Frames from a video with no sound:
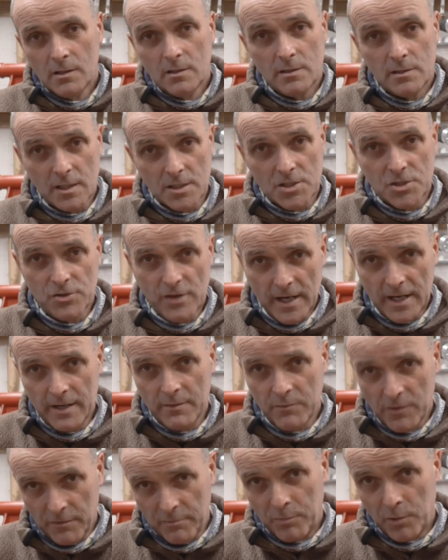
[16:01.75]
He does your head
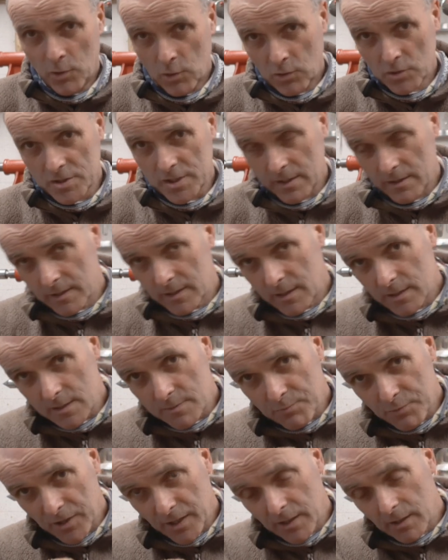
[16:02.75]
in with balls, though. He keeps
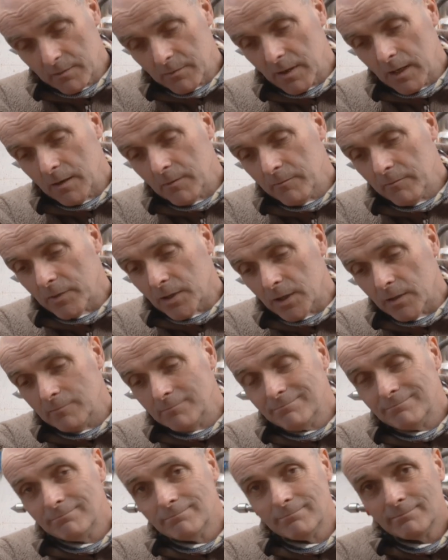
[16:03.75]
bringing them up, but
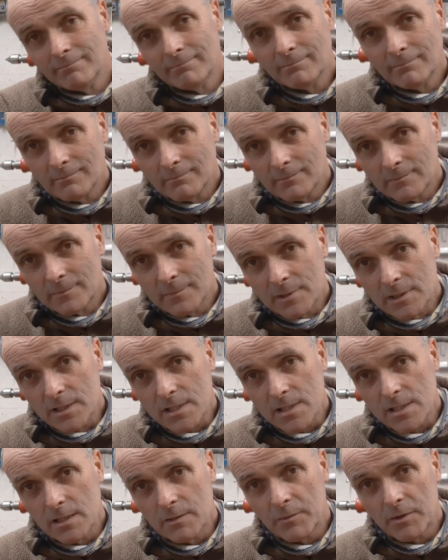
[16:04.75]

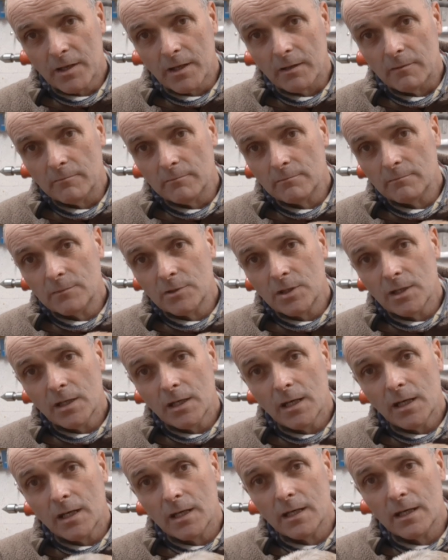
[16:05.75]
I'll see him in it.
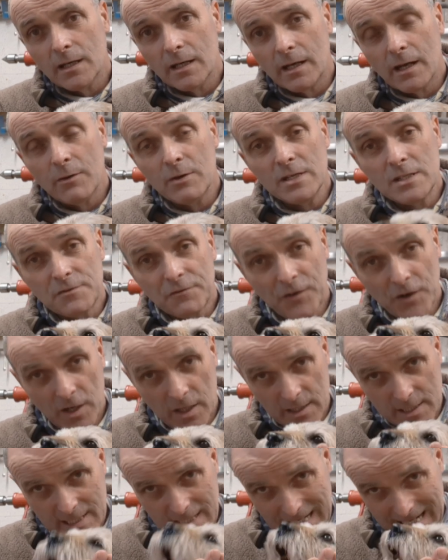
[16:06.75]
Yeah. Now, he's
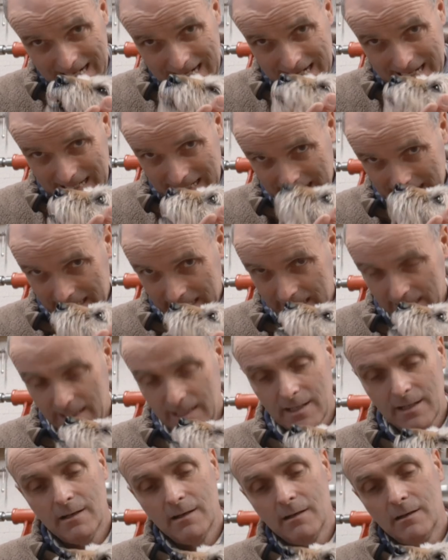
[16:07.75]
13.
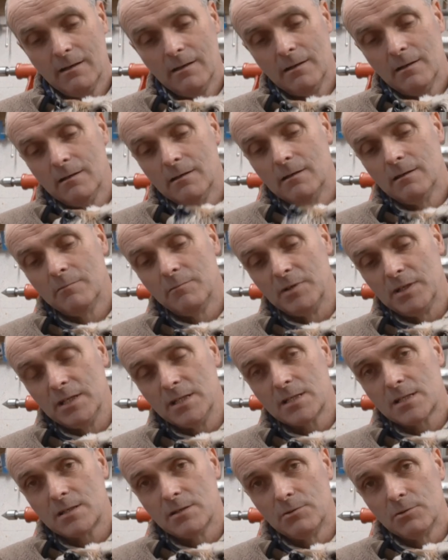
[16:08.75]
But
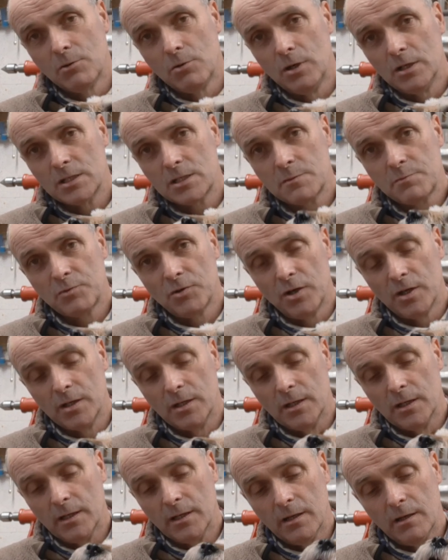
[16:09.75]
he's still quite
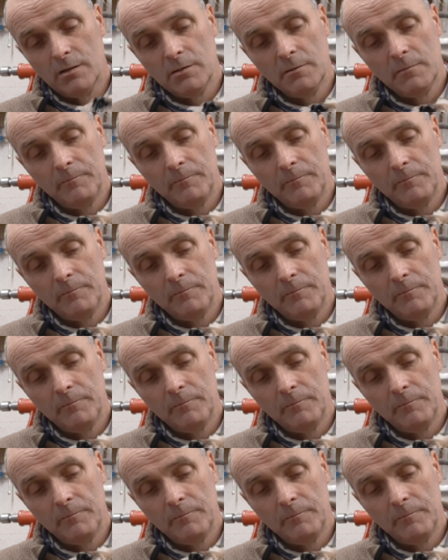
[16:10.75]
sprightly, though.